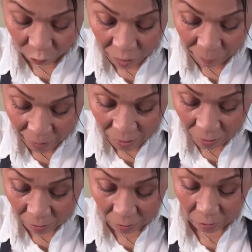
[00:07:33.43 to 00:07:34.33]
worked
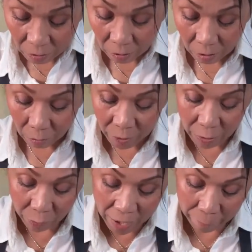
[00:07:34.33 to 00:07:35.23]
better with the
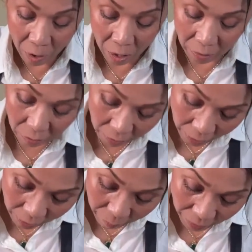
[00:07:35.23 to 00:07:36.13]
wrap on, okay?
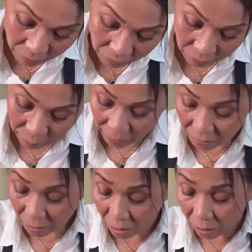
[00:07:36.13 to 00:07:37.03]
But still, because
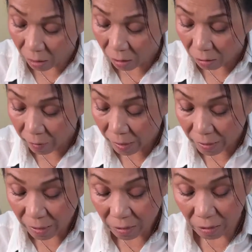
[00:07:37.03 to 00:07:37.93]

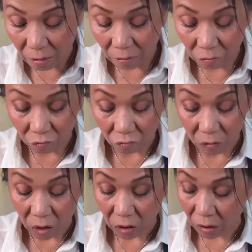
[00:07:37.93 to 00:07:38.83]
this is,
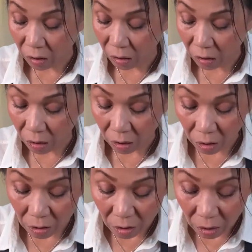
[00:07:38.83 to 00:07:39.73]
oh,
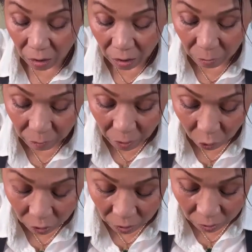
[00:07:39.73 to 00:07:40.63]
see, it broke.